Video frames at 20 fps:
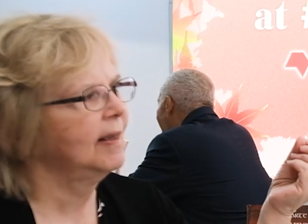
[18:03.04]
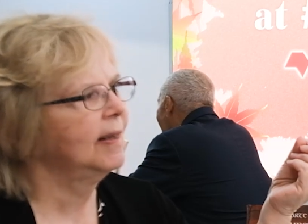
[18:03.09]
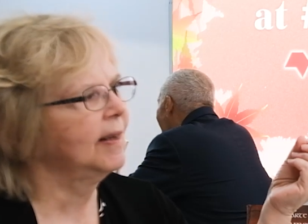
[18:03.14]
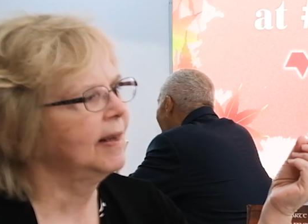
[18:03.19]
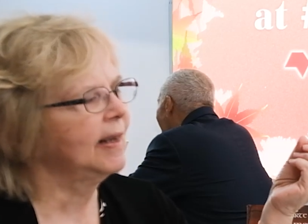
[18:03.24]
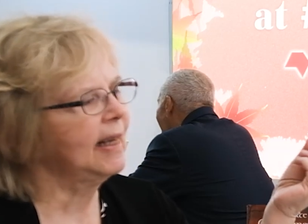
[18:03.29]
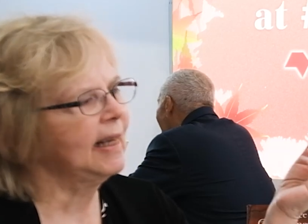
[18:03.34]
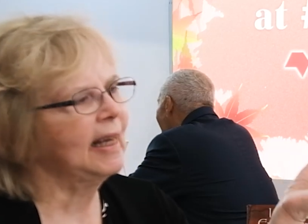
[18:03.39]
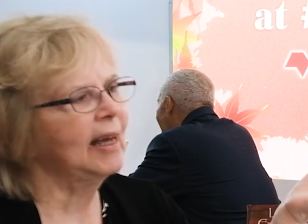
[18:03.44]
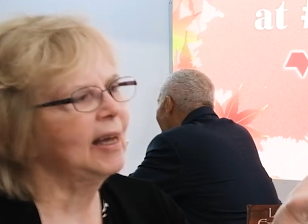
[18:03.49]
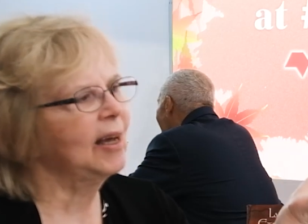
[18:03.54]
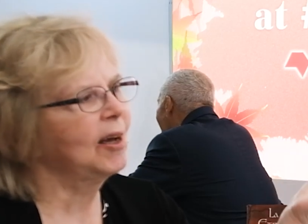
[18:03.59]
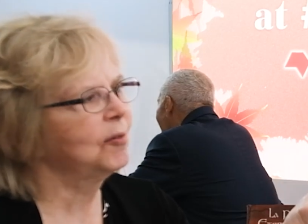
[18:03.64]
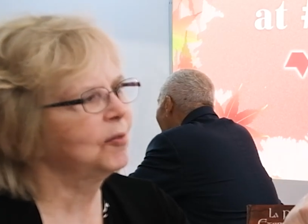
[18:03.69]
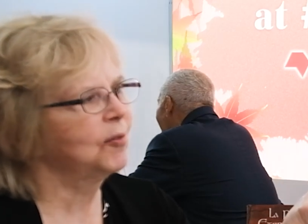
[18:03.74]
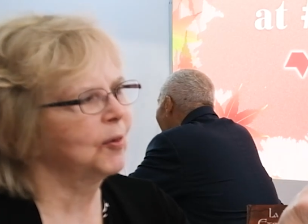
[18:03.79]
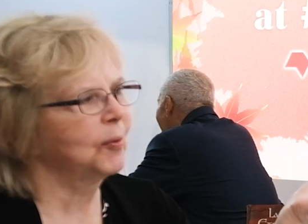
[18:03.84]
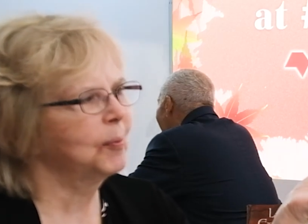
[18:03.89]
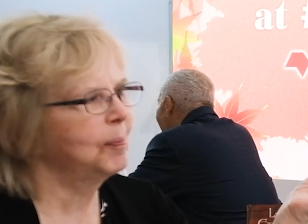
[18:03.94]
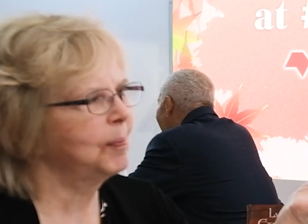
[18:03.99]
the
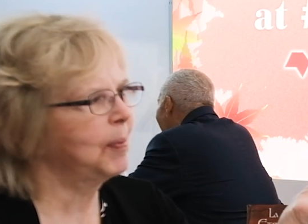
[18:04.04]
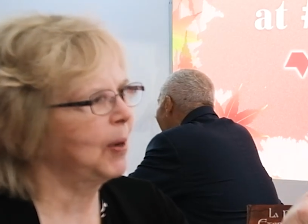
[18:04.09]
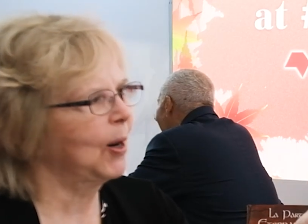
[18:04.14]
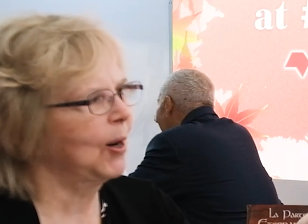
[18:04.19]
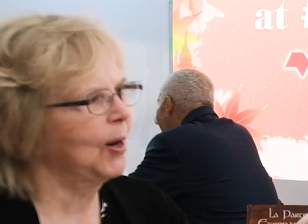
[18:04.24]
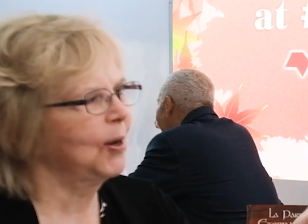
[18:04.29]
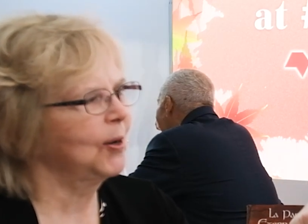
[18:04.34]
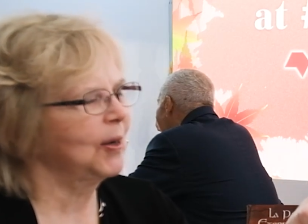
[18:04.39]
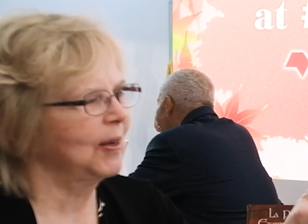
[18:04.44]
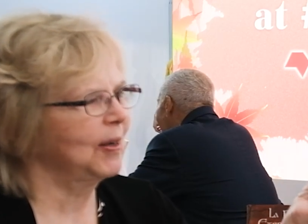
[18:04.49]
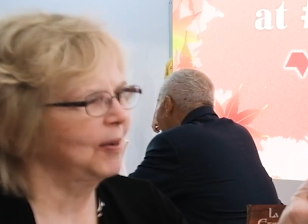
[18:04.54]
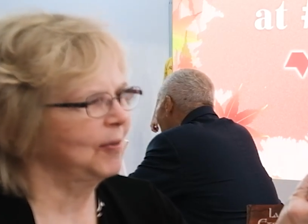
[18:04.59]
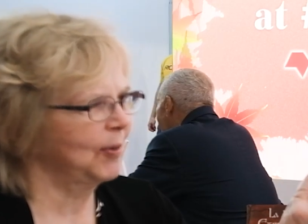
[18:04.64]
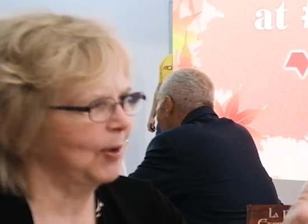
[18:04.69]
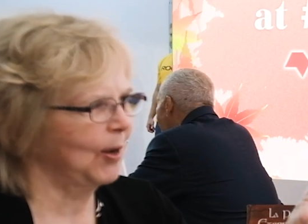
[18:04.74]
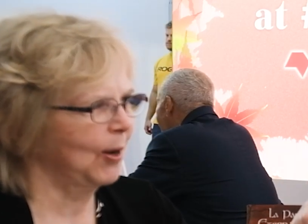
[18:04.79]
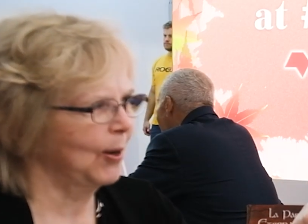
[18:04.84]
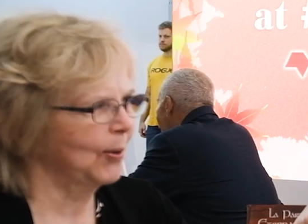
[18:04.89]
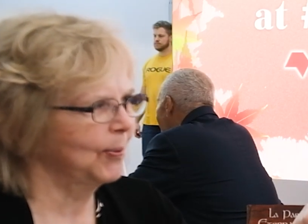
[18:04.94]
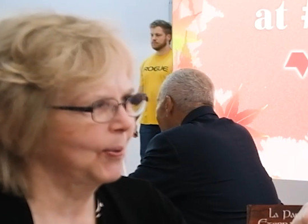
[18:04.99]
ever part of
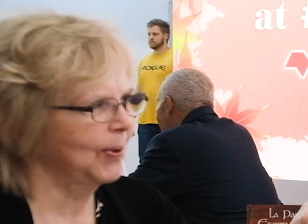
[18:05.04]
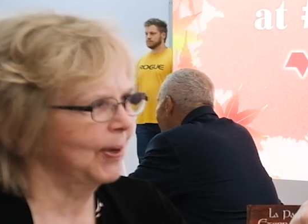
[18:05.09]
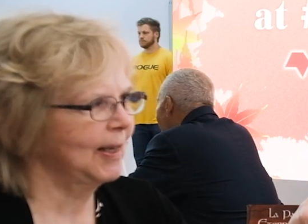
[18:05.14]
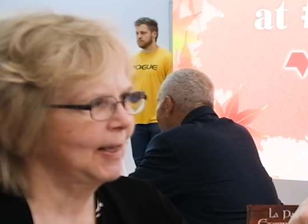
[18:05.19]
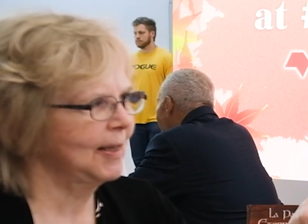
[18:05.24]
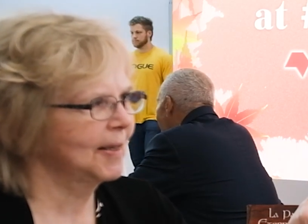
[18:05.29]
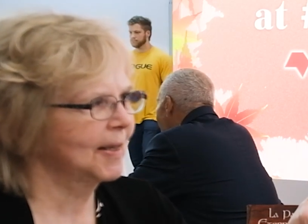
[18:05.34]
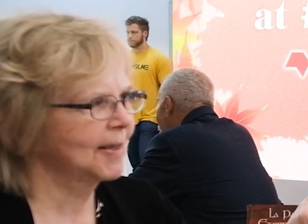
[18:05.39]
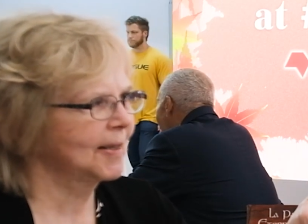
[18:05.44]
always.